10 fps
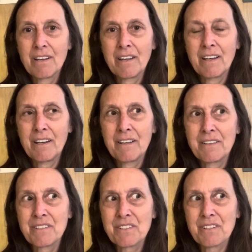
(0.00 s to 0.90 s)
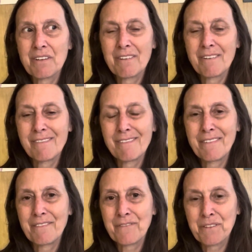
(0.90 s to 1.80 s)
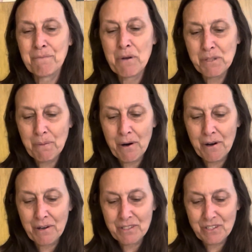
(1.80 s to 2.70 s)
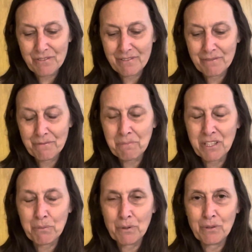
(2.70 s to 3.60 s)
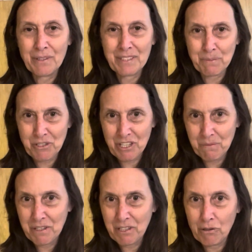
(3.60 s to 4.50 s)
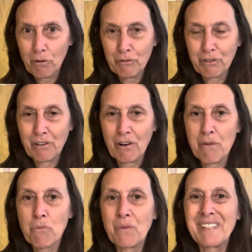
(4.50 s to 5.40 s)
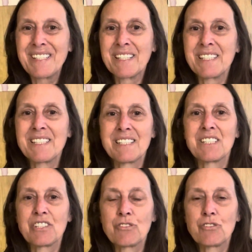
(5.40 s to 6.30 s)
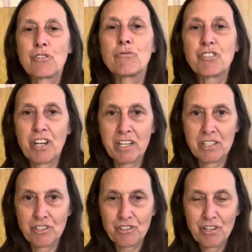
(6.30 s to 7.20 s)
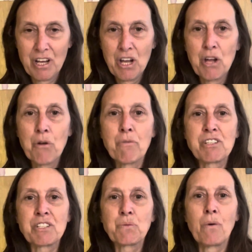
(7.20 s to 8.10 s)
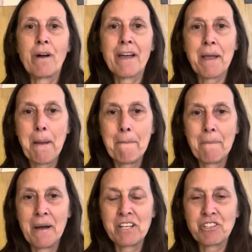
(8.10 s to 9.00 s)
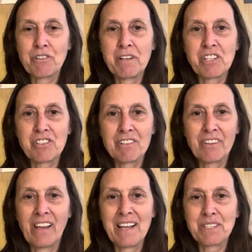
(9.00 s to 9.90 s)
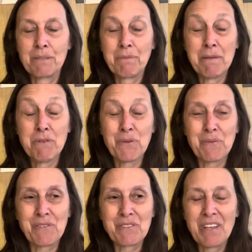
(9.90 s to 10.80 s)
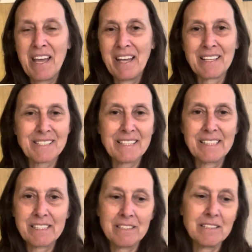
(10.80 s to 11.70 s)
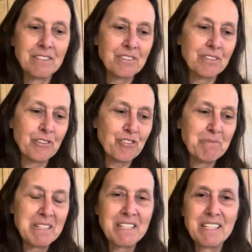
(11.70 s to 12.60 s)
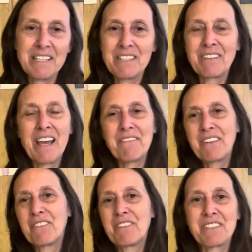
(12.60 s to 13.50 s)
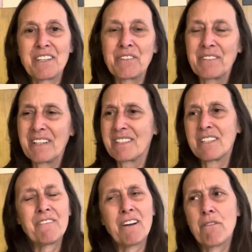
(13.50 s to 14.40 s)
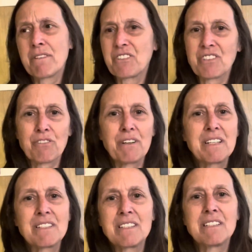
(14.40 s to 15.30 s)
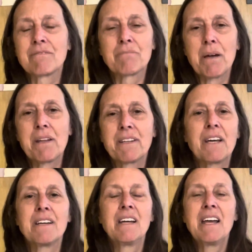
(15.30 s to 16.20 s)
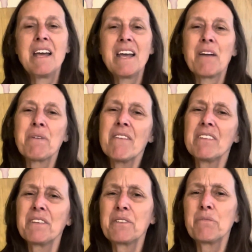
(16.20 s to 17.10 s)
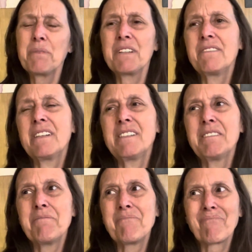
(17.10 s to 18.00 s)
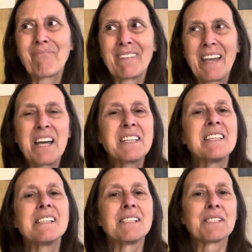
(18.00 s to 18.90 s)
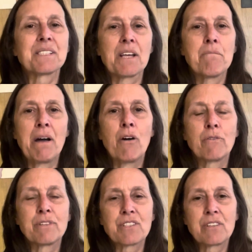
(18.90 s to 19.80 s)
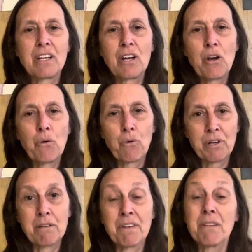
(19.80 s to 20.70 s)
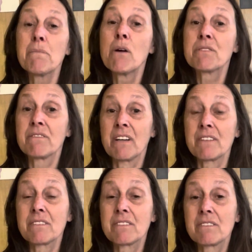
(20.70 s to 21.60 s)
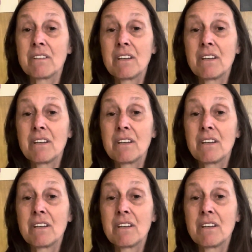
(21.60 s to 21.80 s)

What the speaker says: And for the most part, people, especially as we get older, are more resistant to change, which is why my generation, last of the baby boomers, is like, oh, social media and having all this internet stuff, oh, it's just crazy and blah, blah, blah. And we have a little bit of unease about working with it, most of us